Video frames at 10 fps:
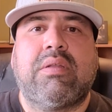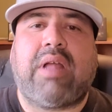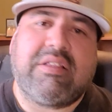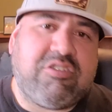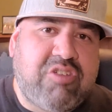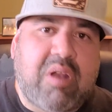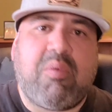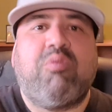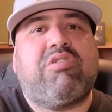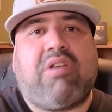Like this
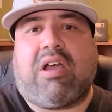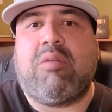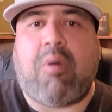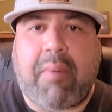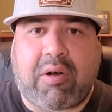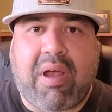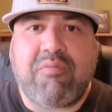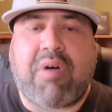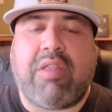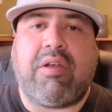gentleman was talking about my
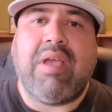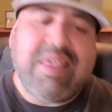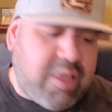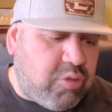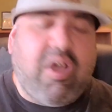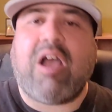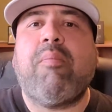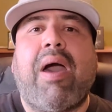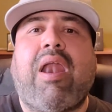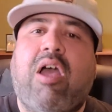grandfather. They'll talk
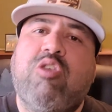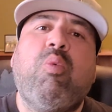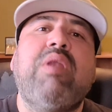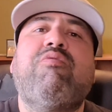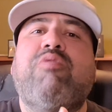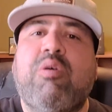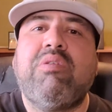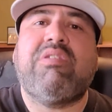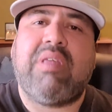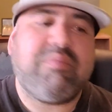about how you
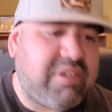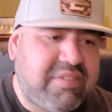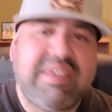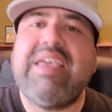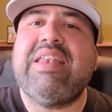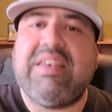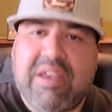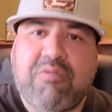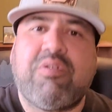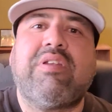influenced them to see it
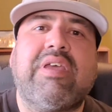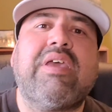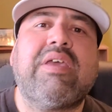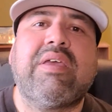differently.